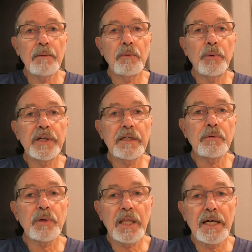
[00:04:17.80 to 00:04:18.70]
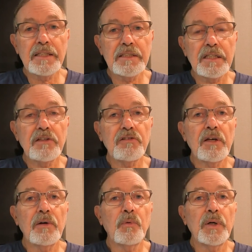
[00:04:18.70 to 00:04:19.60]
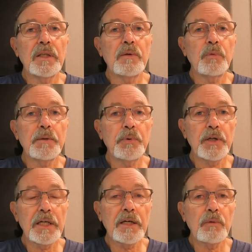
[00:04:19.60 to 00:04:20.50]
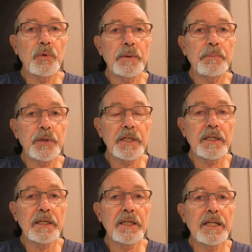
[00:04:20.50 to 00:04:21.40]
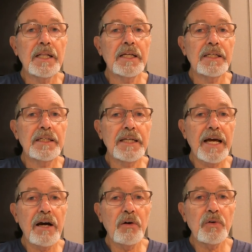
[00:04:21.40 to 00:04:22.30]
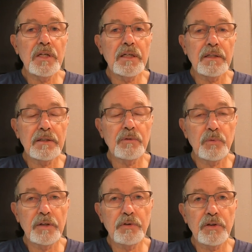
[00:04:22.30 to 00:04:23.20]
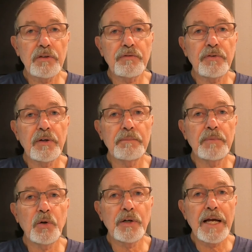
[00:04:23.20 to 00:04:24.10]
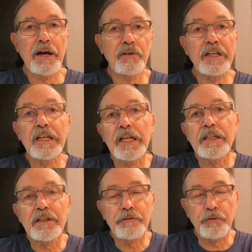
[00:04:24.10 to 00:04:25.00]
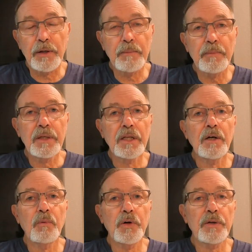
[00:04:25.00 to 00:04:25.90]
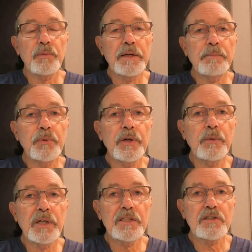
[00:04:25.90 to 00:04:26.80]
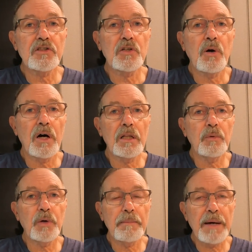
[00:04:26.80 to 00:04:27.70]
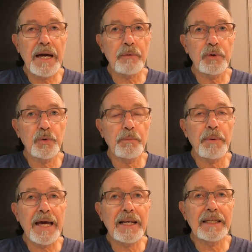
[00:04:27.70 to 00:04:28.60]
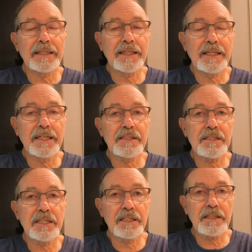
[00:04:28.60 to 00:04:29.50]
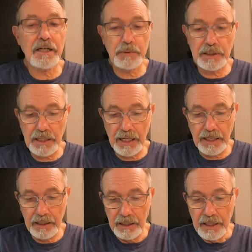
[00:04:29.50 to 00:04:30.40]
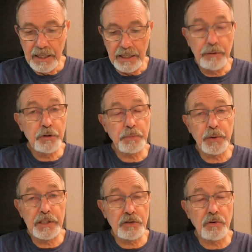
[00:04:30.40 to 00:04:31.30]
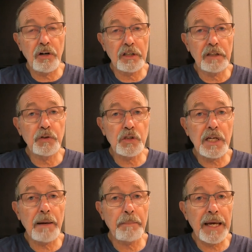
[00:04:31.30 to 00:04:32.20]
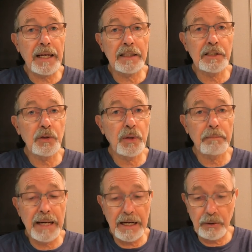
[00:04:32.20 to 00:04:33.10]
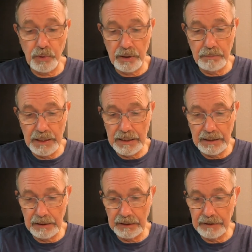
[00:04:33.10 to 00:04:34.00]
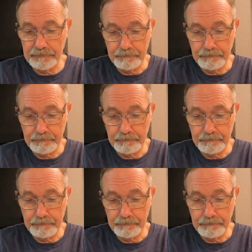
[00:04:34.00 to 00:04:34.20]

What we didn't realize is that when we put in down river or down inlet from where the red buoy was, and so all the way back we were paddling against the incoming tide, and it was pretty strong. If you stopped paddling, you went backward immediately.